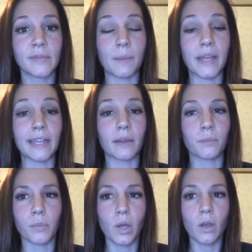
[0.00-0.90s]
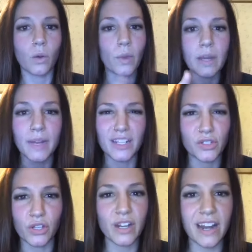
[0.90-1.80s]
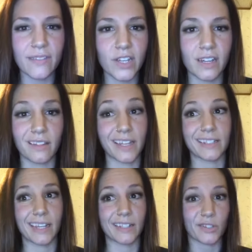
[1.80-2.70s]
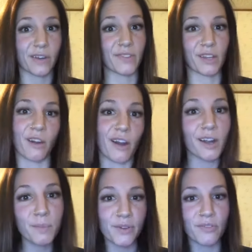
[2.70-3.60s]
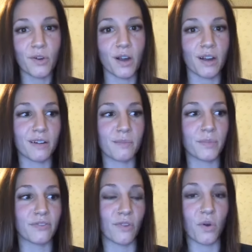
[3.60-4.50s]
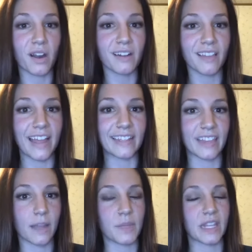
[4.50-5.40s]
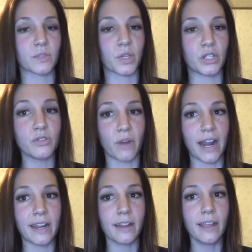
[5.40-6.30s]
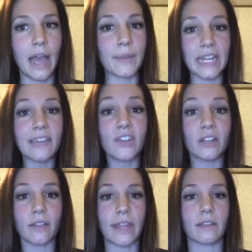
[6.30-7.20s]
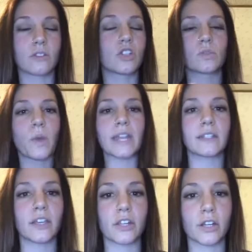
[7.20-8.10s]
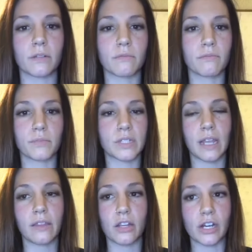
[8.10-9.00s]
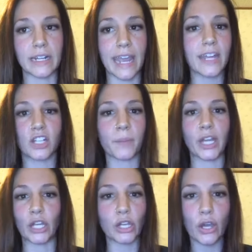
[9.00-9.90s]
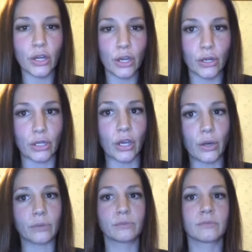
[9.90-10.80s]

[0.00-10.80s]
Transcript: I'm like, wait a minute so you're not even gonna like test drive the car before before like that i mean that's what you do right i mean even like just wait until you're till you're engaged i'm like no no no no no